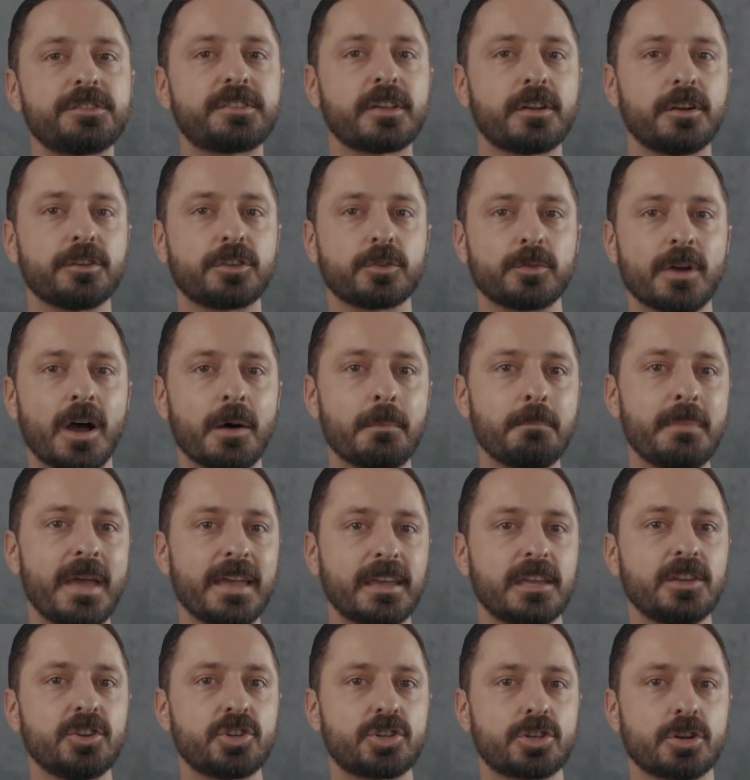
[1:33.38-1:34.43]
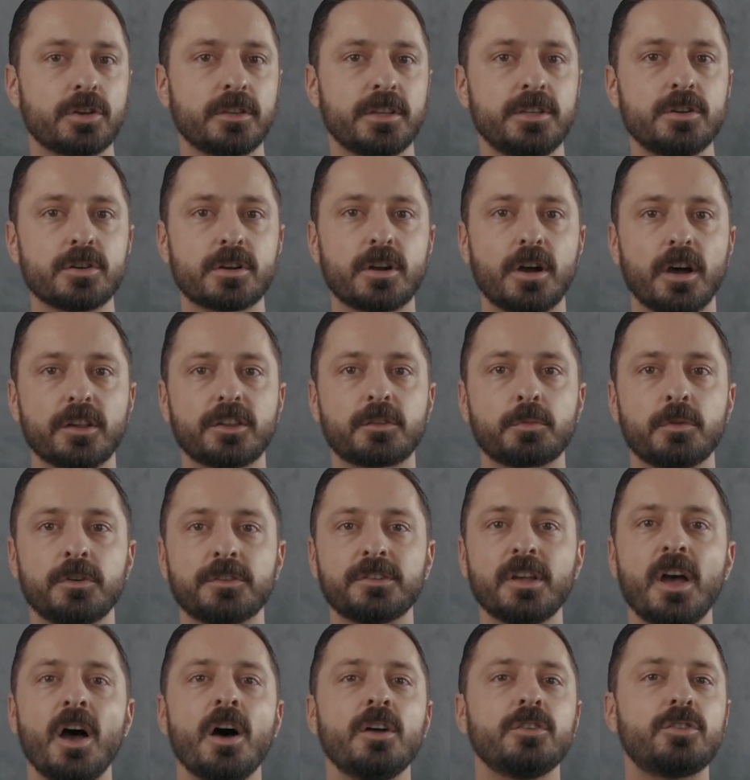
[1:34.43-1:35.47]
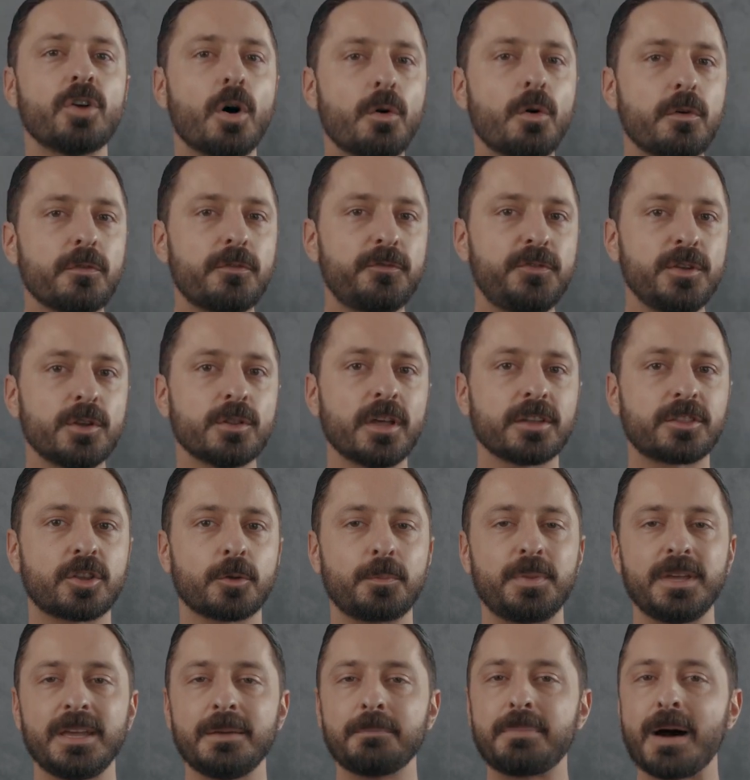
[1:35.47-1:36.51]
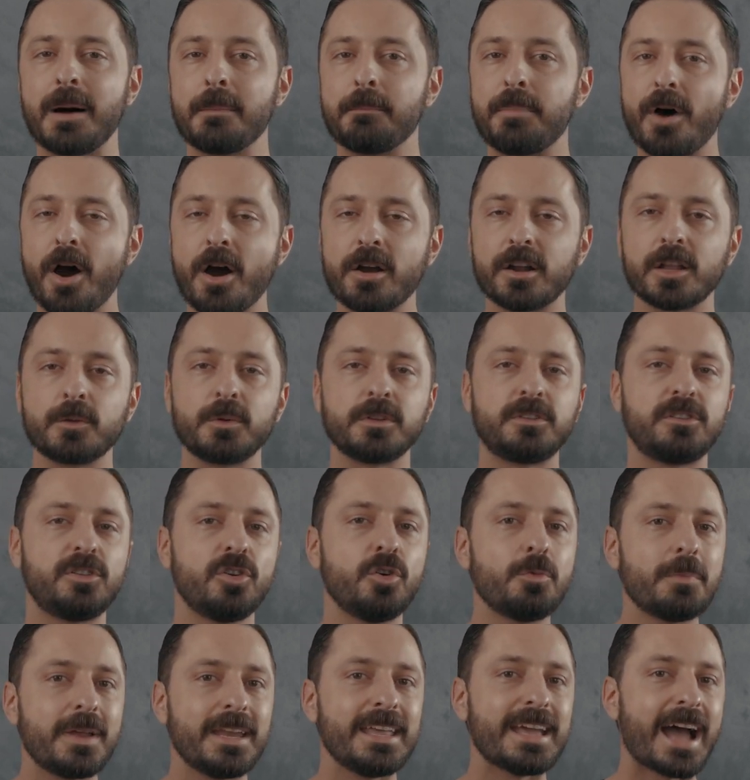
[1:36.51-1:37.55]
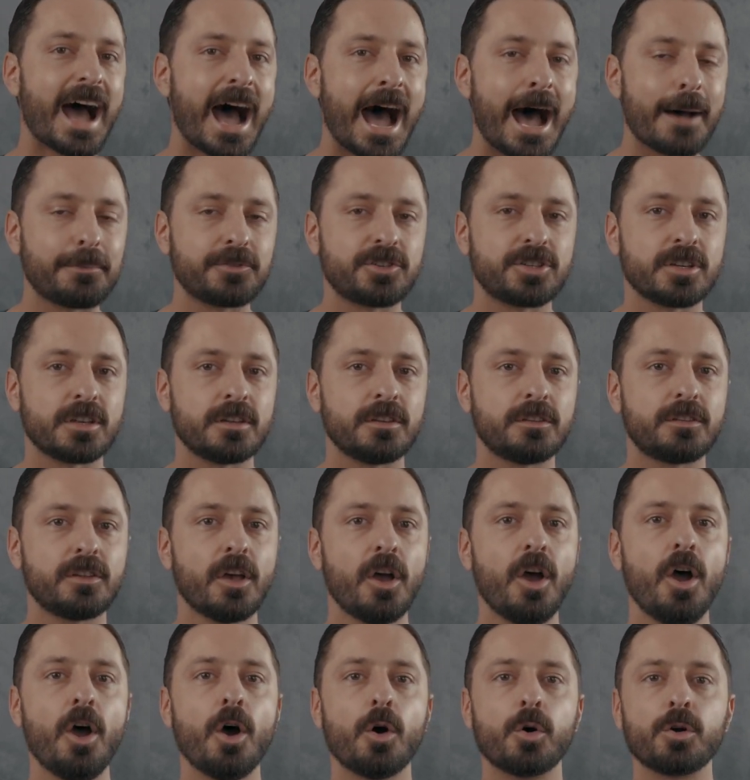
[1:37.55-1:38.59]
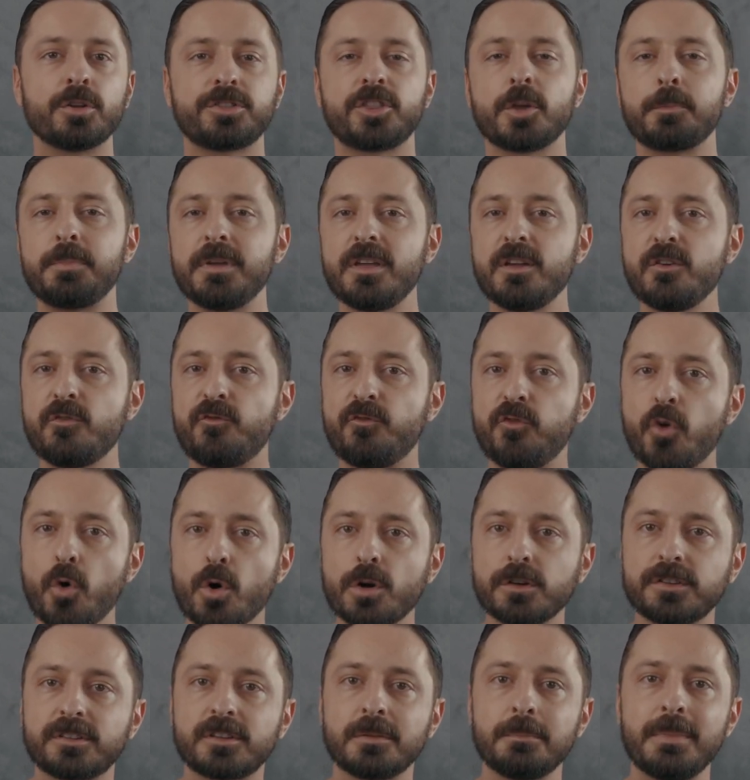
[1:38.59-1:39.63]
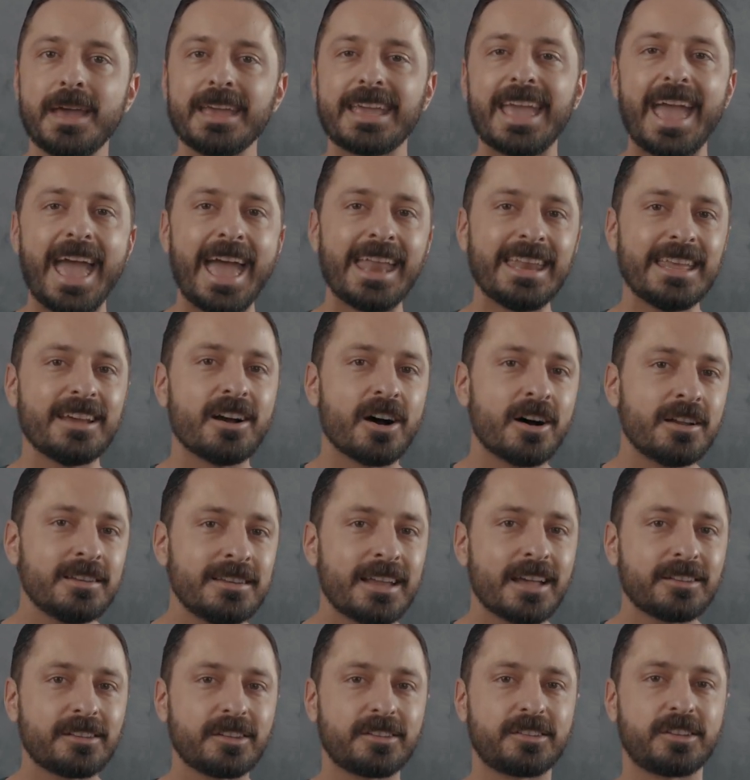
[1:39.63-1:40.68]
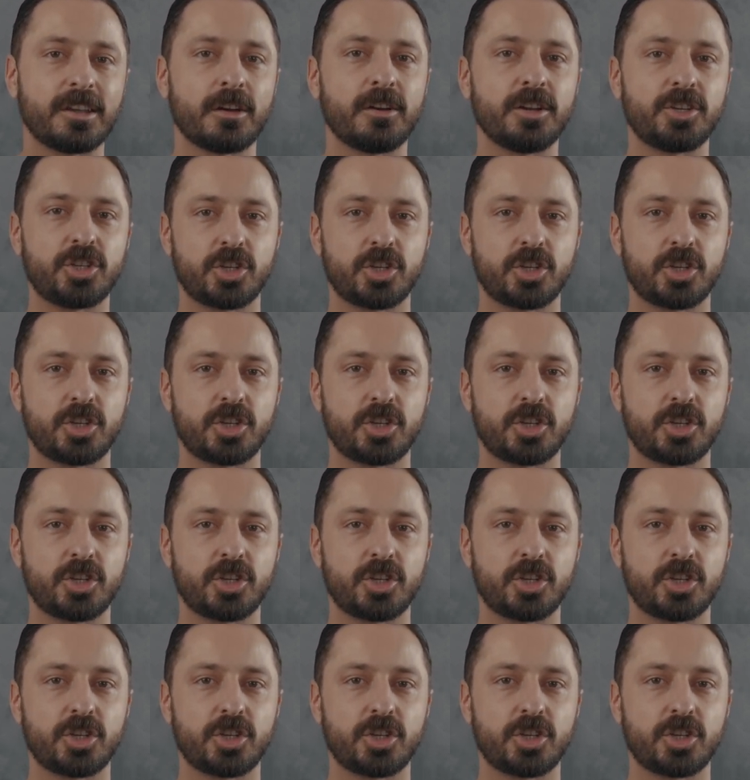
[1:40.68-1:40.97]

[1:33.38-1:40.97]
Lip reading: centers around making sure that your customers don't feel like they're being bombarded with too many options or that they're being forced to make any unnecessary